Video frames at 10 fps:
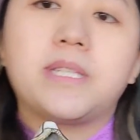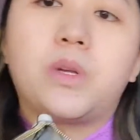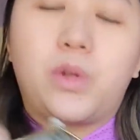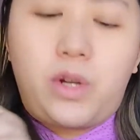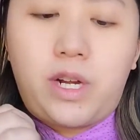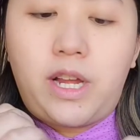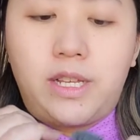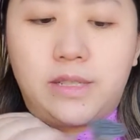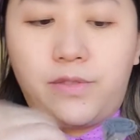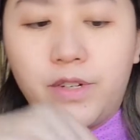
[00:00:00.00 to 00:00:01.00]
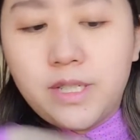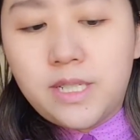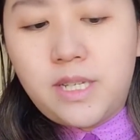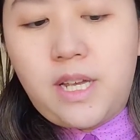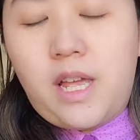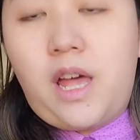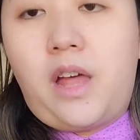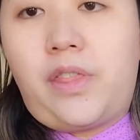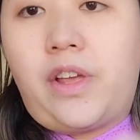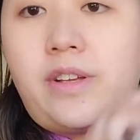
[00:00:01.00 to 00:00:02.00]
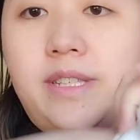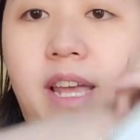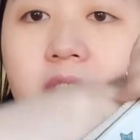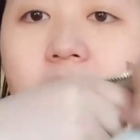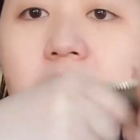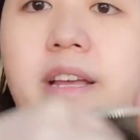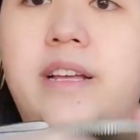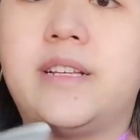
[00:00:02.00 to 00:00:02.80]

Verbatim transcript: So there is first there's a